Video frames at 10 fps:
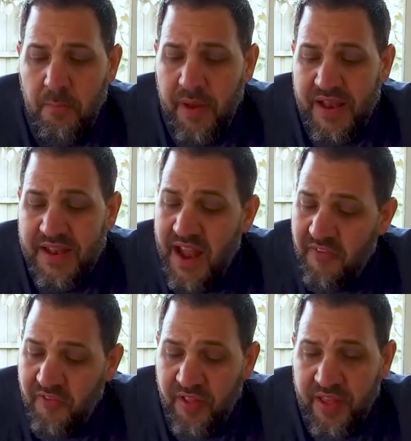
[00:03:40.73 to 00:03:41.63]
But it
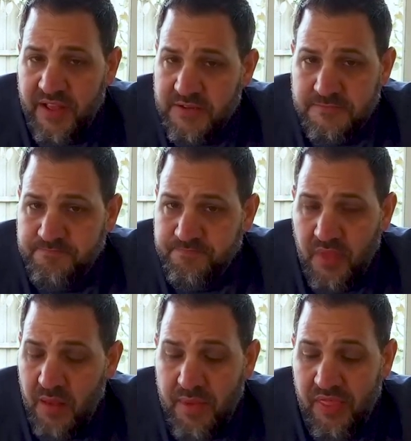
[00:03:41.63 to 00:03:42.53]
definitely,
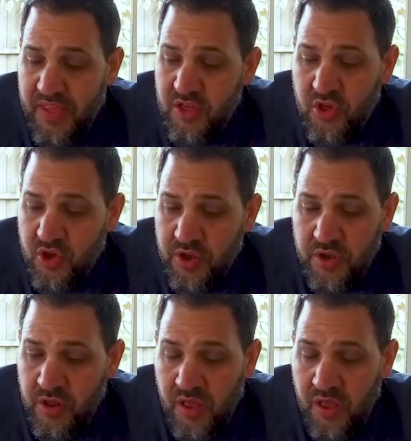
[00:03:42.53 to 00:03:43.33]
I mean, these could,